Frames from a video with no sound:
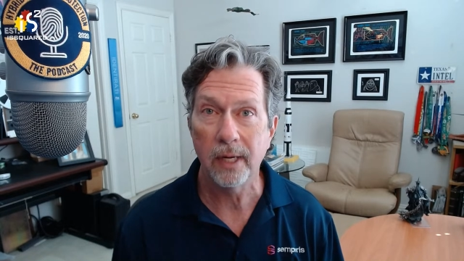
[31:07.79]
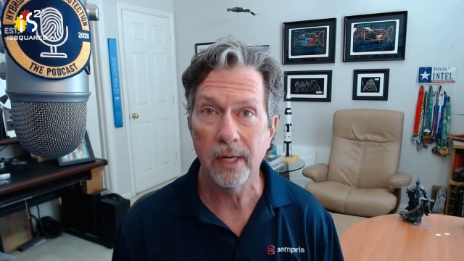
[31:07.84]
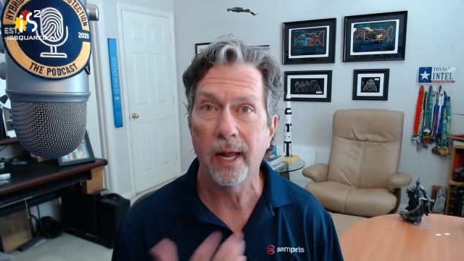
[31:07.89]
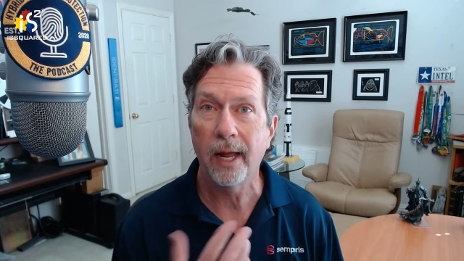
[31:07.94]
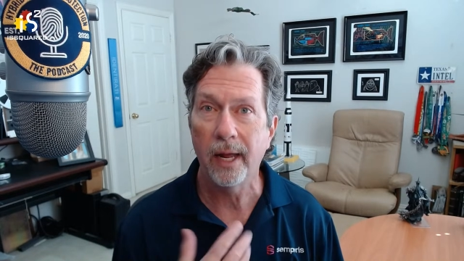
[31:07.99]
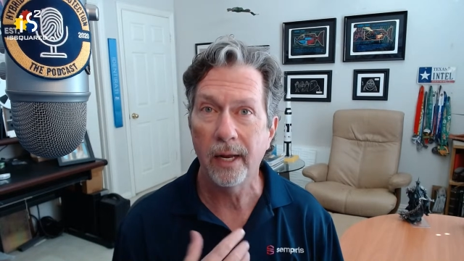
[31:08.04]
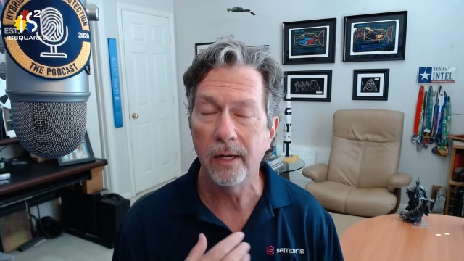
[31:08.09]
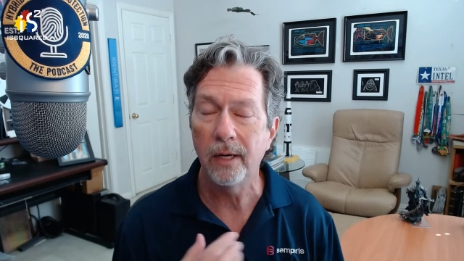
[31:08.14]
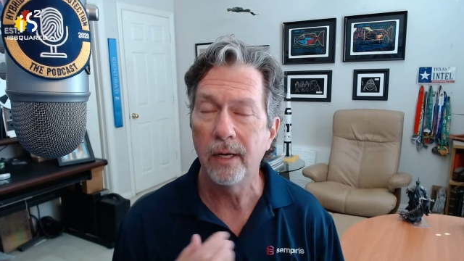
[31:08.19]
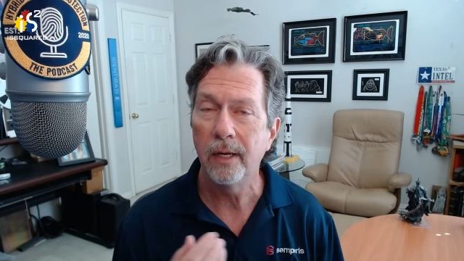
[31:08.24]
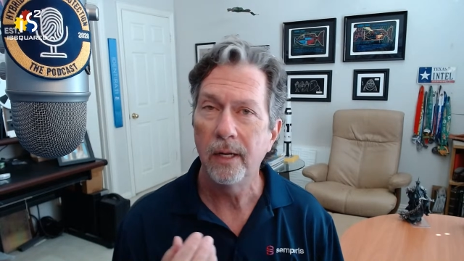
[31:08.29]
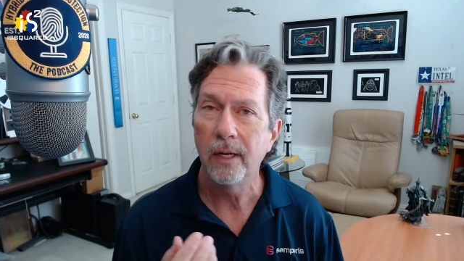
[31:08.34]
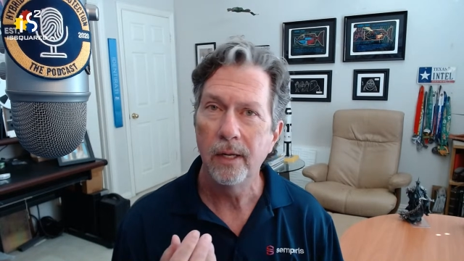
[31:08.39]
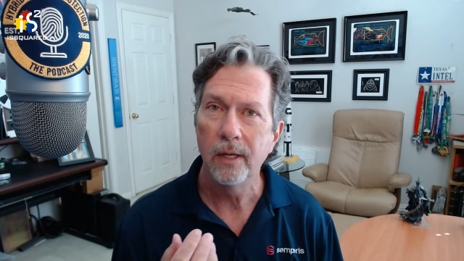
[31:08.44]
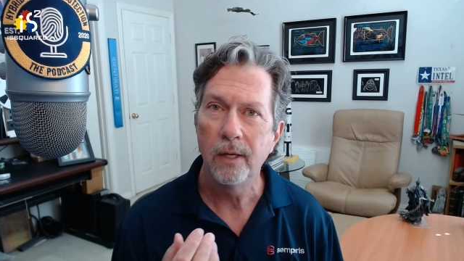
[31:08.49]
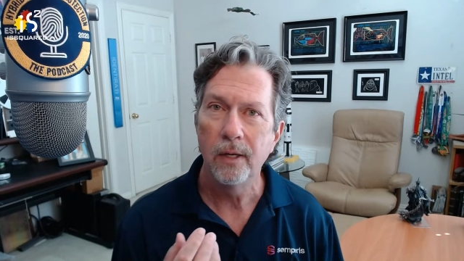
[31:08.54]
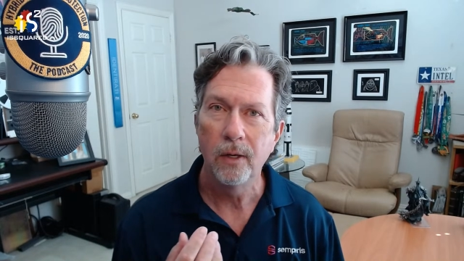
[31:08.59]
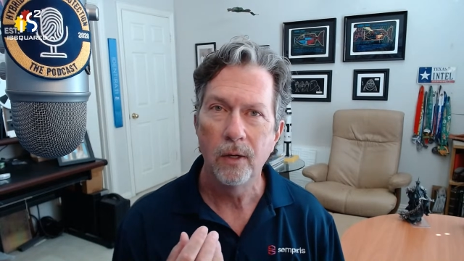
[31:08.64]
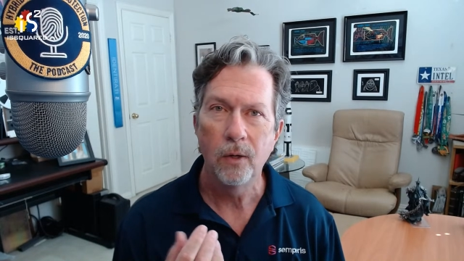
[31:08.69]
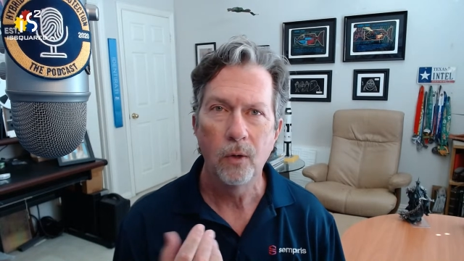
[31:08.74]
And
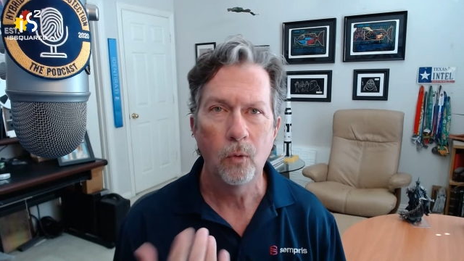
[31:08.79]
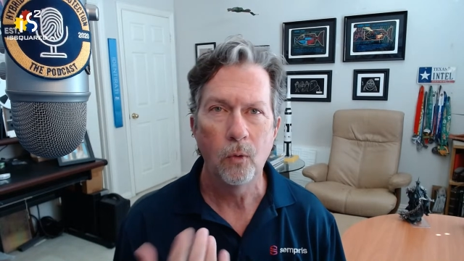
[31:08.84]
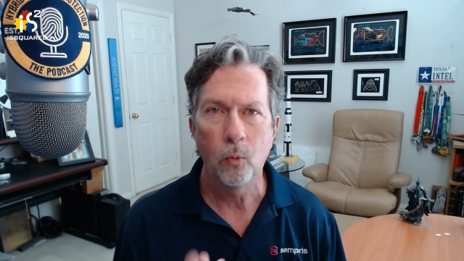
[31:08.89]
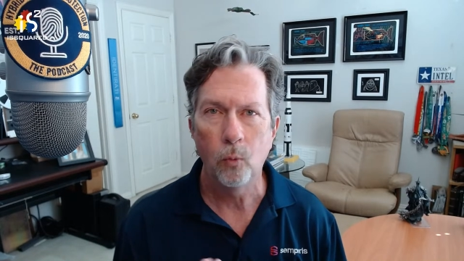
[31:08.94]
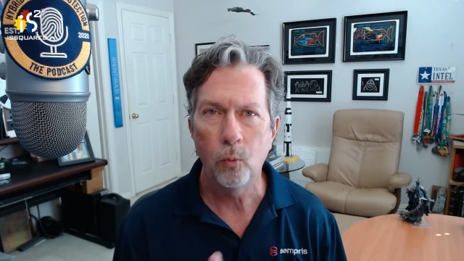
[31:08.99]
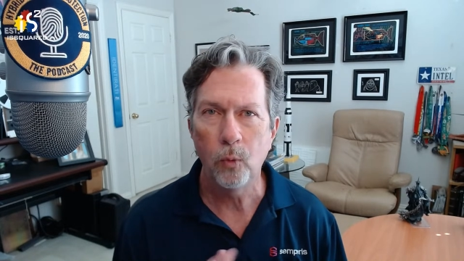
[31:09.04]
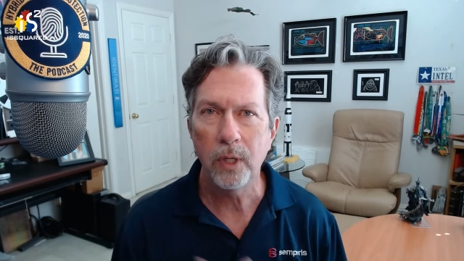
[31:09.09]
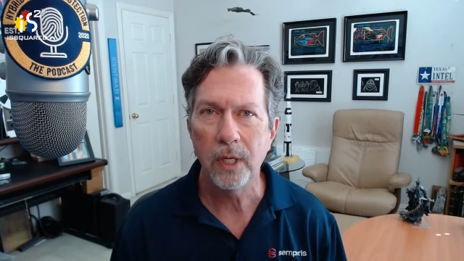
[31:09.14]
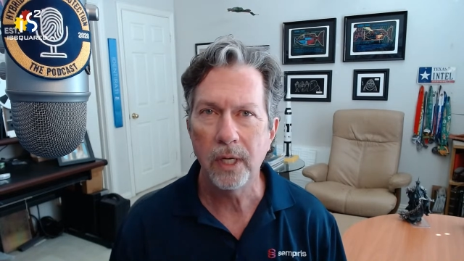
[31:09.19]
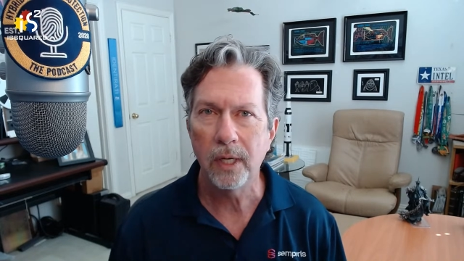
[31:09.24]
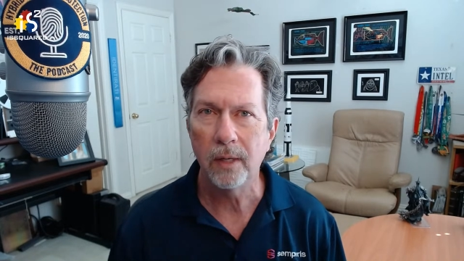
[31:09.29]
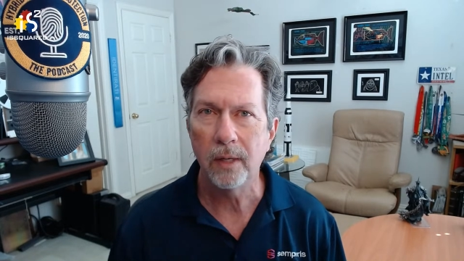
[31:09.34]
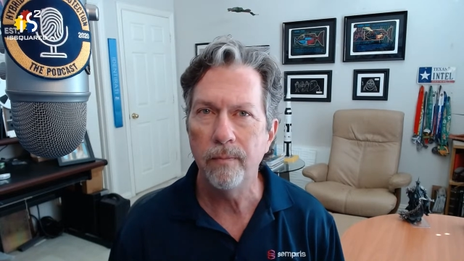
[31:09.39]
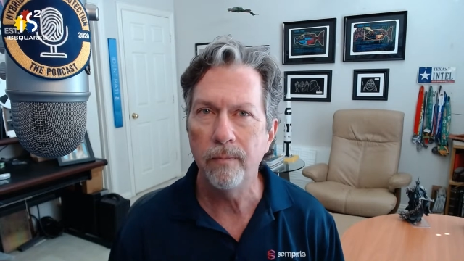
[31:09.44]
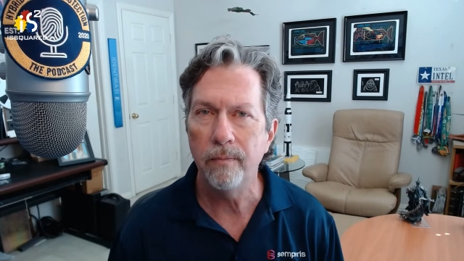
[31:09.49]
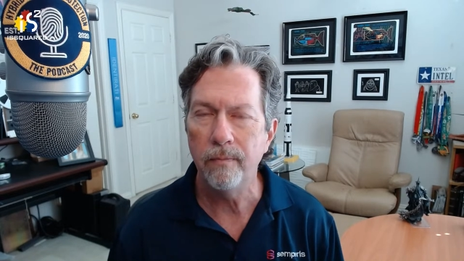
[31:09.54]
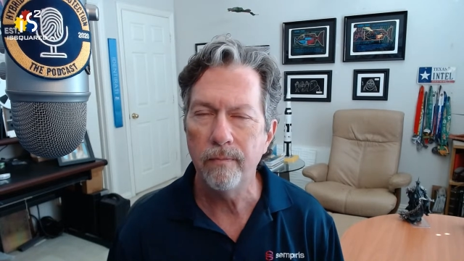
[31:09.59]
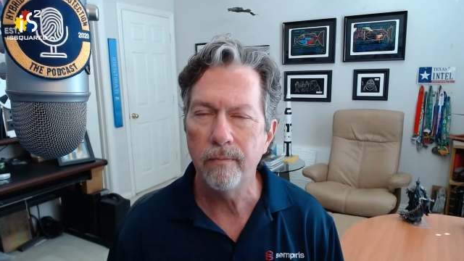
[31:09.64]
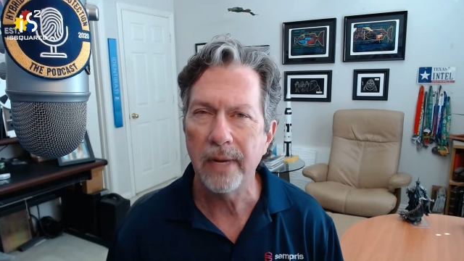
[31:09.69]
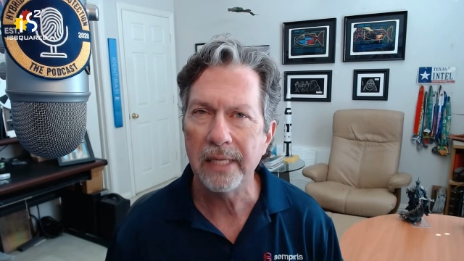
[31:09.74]
we had
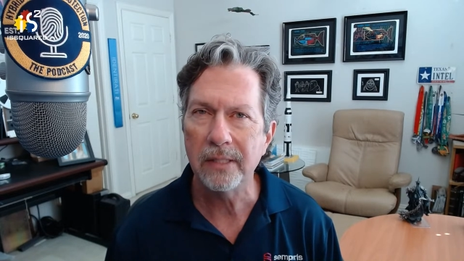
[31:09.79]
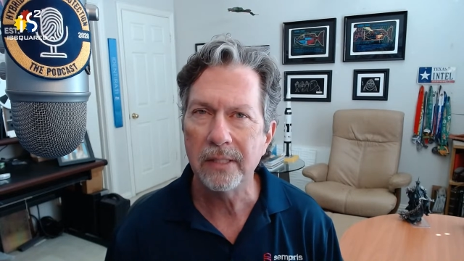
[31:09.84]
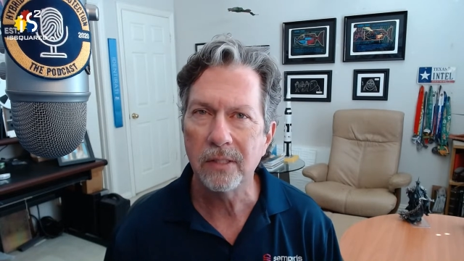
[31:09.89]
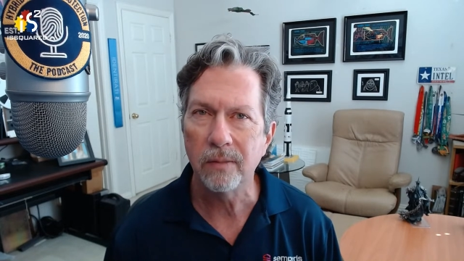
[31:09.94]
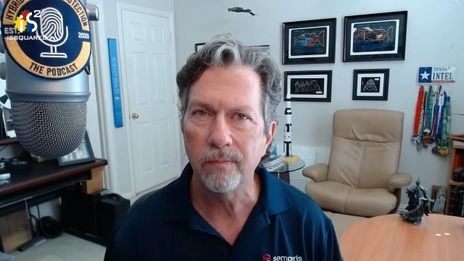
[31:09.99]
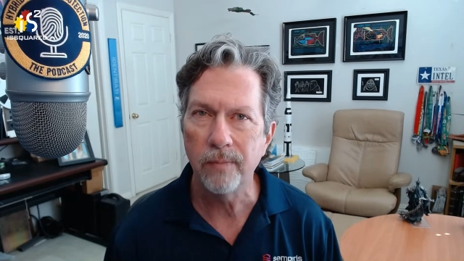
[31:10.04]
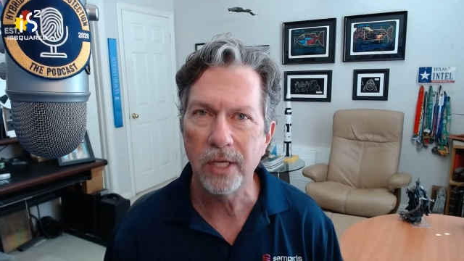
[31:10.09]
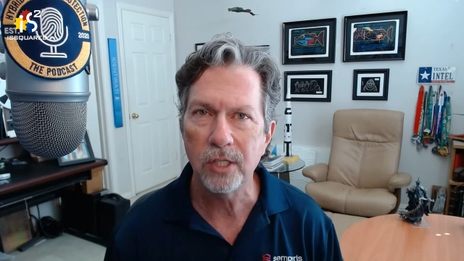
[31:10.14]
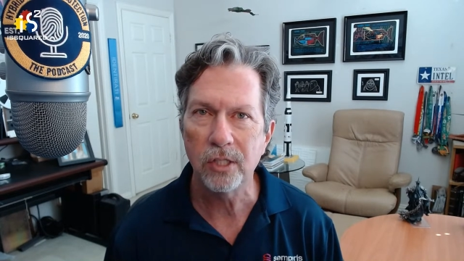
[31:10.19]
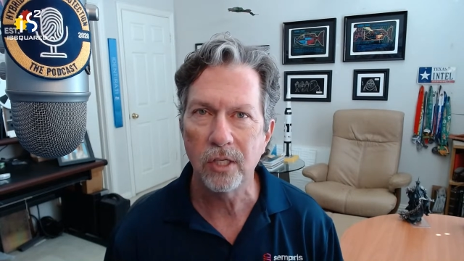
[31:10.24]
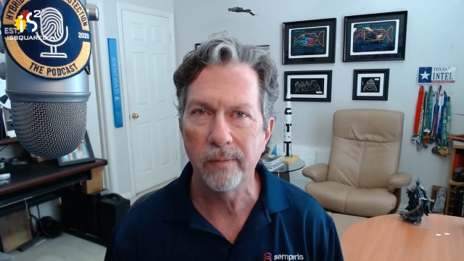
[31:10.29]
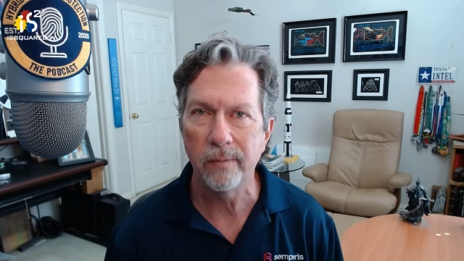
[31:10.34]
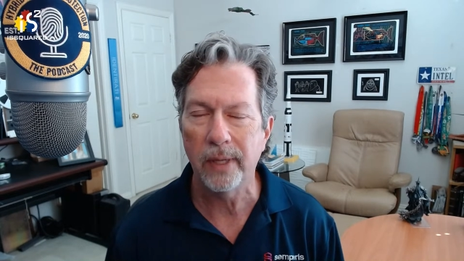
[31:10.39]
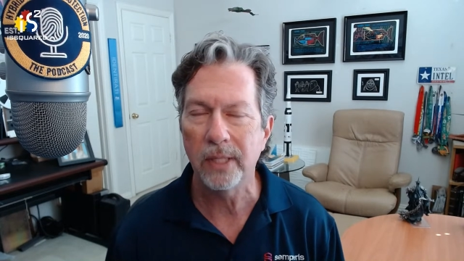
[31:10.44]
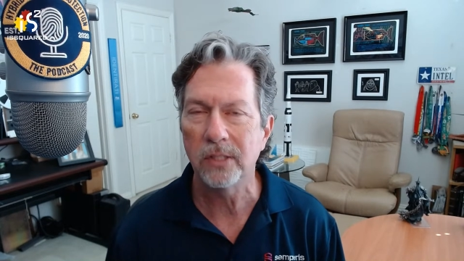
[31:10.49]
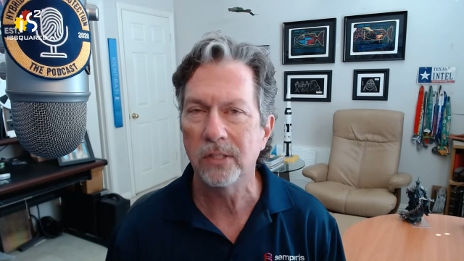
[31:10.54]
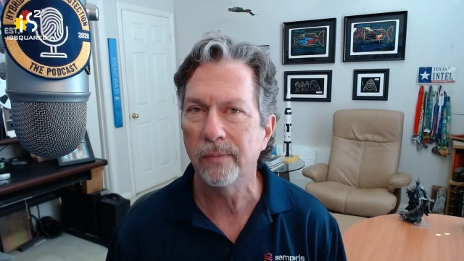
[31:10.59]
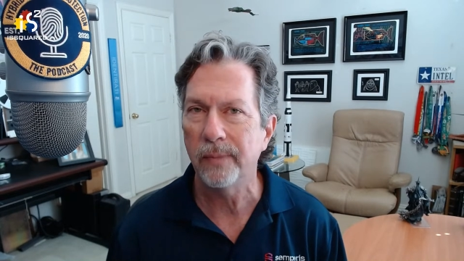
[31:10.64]
made some mention about some